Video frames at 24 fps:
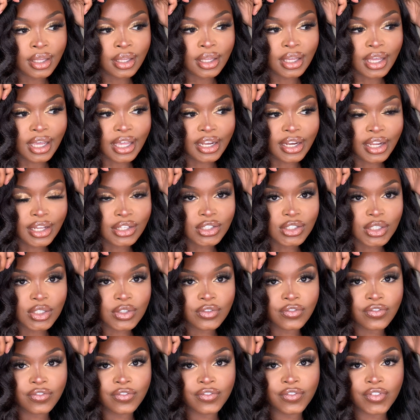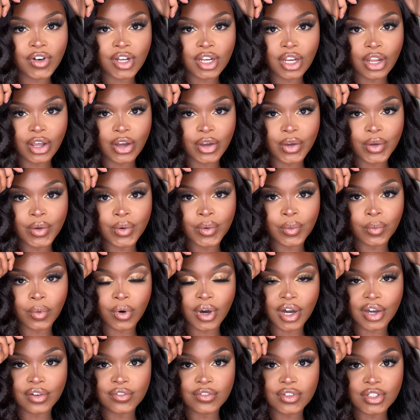and I just follow what
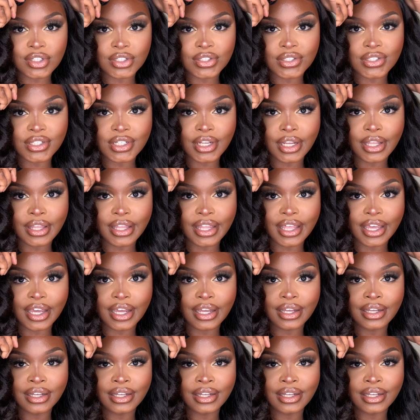I've just done there.